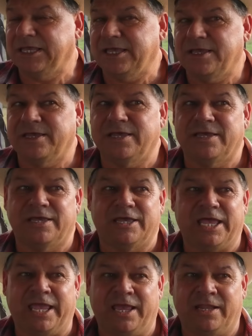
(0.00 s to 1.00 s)
Mm-hmm.
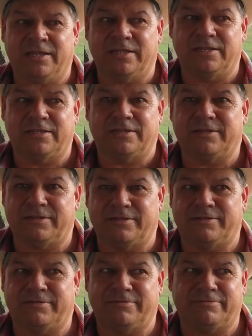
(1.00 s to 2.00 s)
And
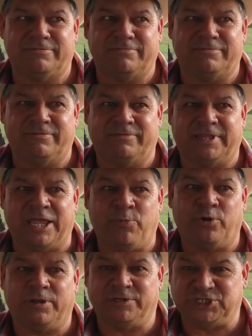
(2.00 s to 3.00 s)
they
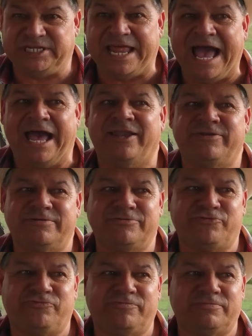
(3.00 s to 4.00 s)
want uh, she died
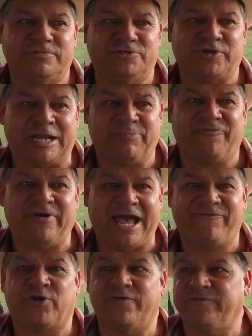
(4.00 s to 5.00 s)
trying to
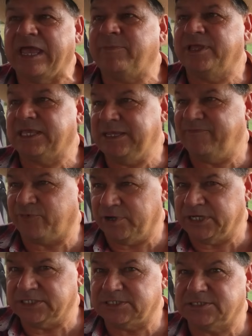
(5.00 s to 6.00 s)
provide for her family and keep for
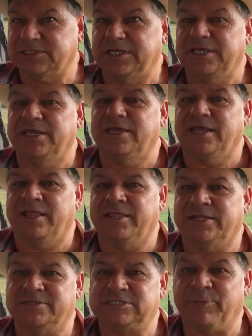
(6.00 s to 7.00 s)
us, and
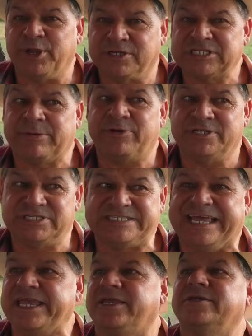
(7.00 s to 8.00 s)
then somebody else can come in and just
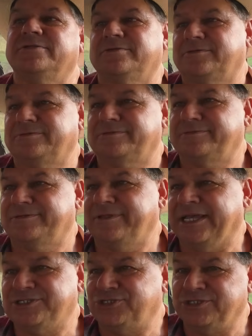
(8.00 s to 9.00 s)
take it.
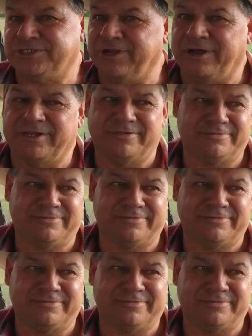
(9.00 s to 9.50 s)
That's just not.